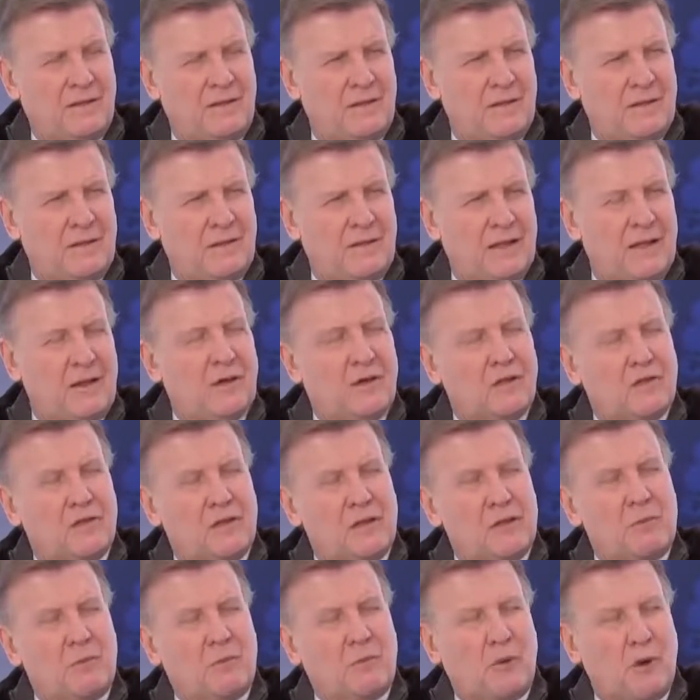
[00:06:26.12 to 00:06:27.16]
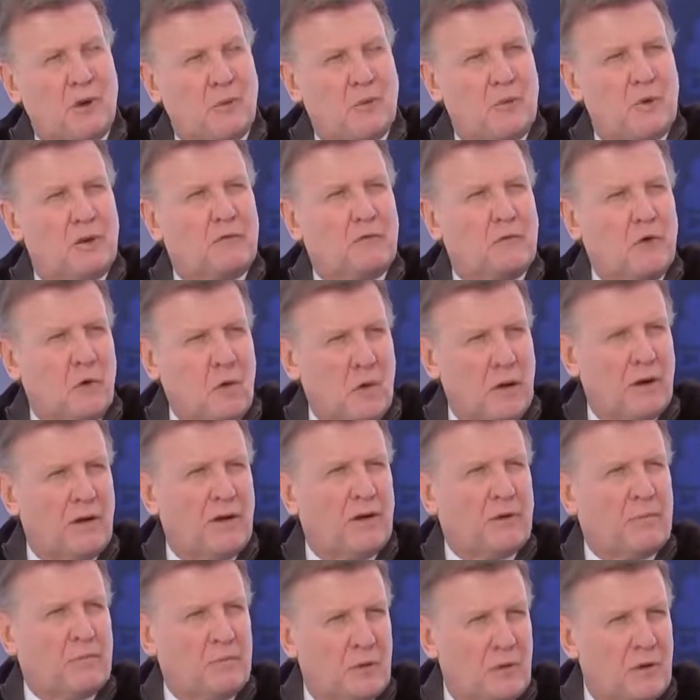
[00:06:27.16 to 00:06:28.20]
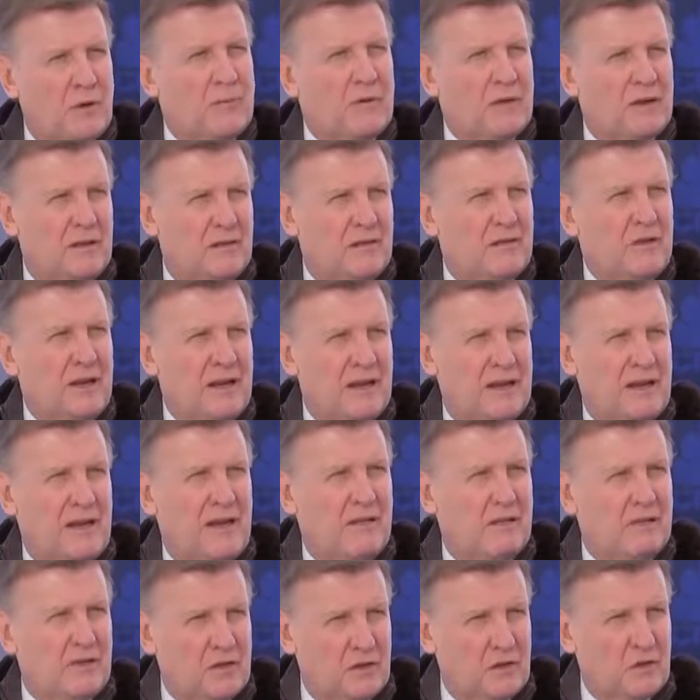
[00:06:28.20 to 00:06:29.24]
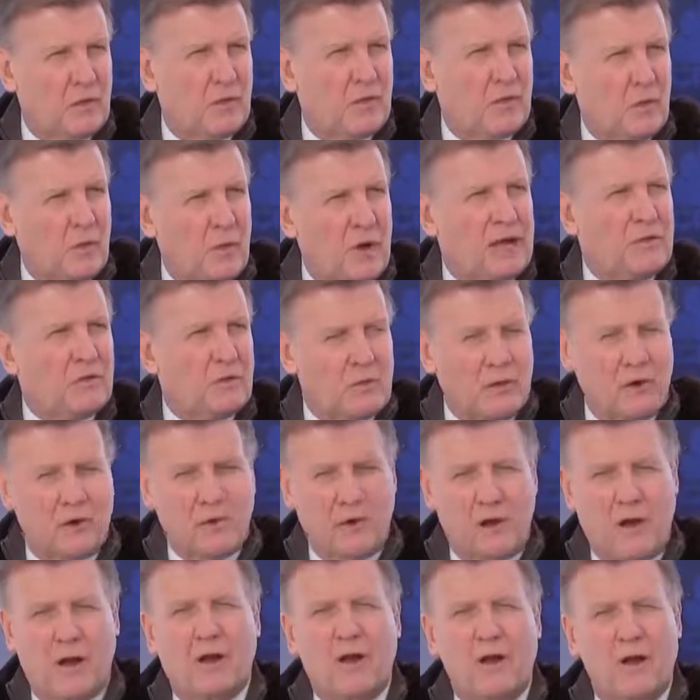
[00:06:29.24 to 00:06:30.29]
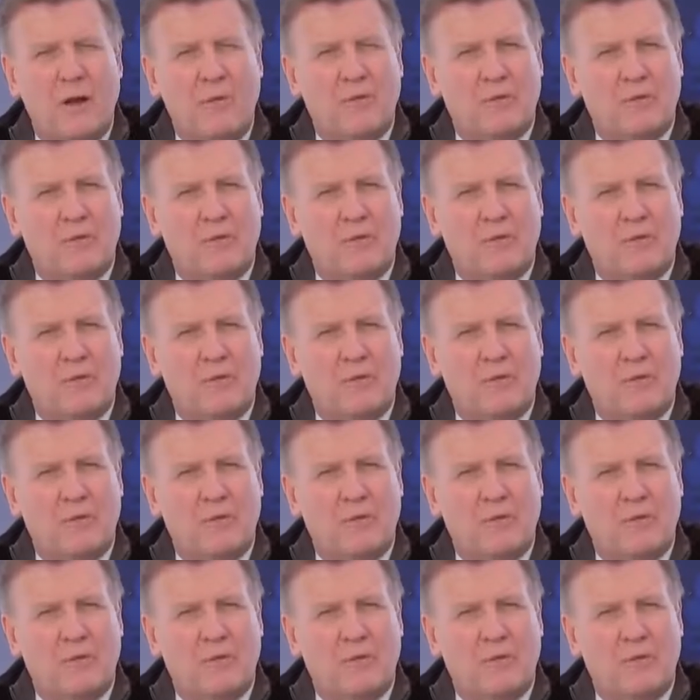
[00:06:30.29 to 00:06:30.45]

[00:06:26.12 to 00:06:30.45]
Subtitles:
Yeah. They don't seem appropriate for where unemployment is right now, the rates where we are.